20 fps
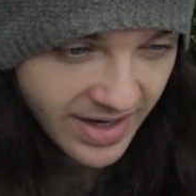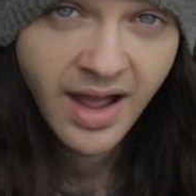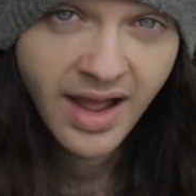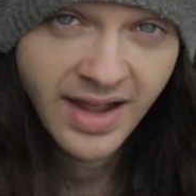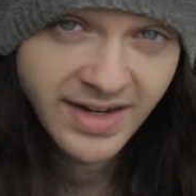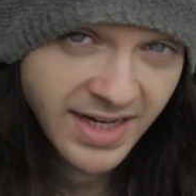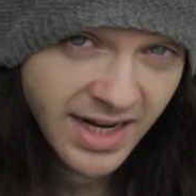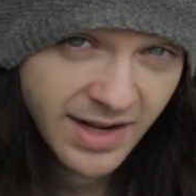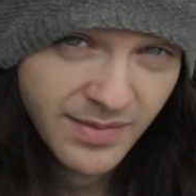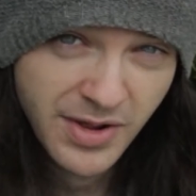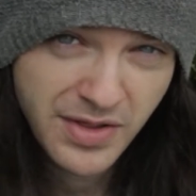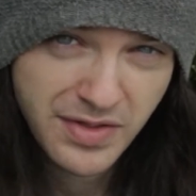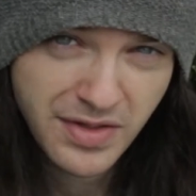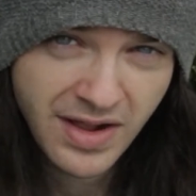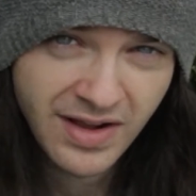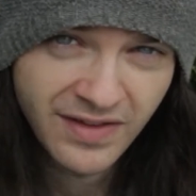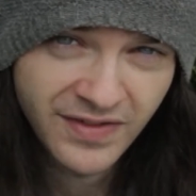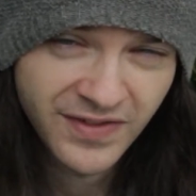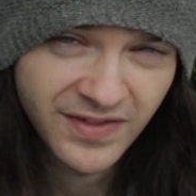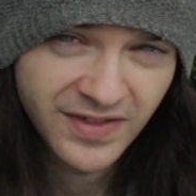I tell
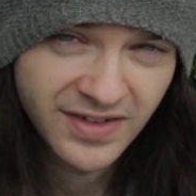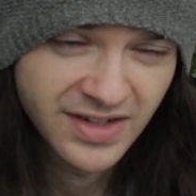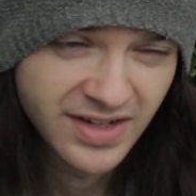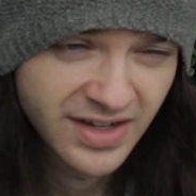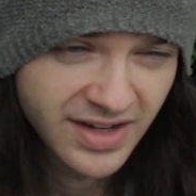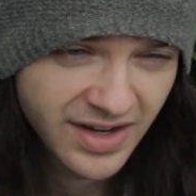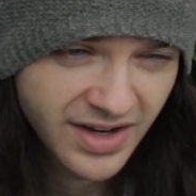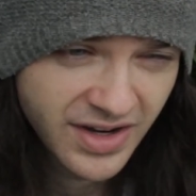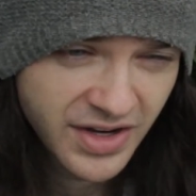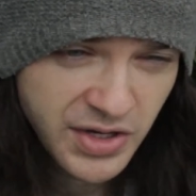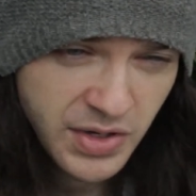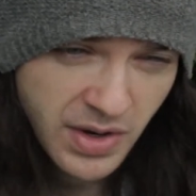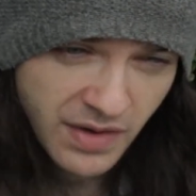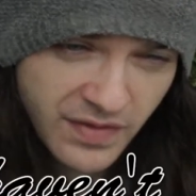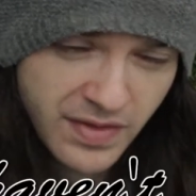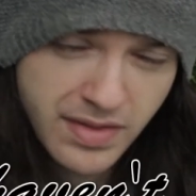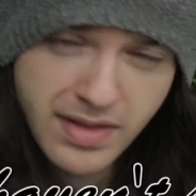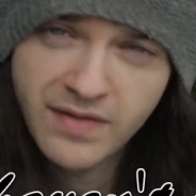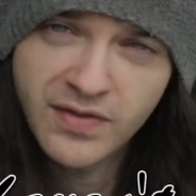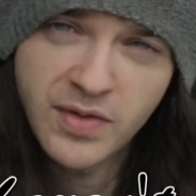myself, you
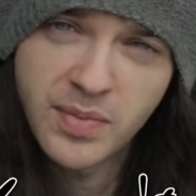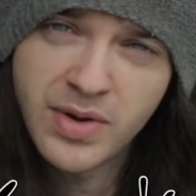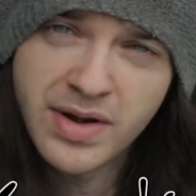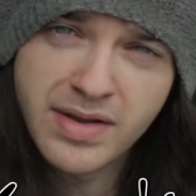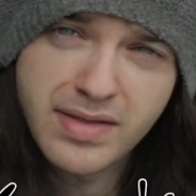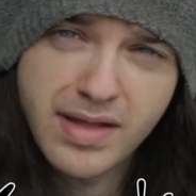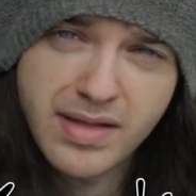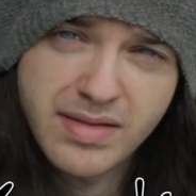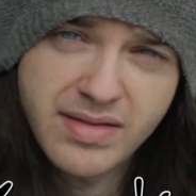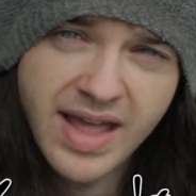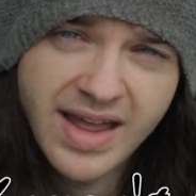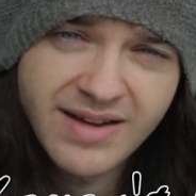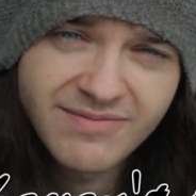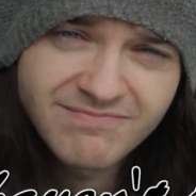haven't saved the princess yet.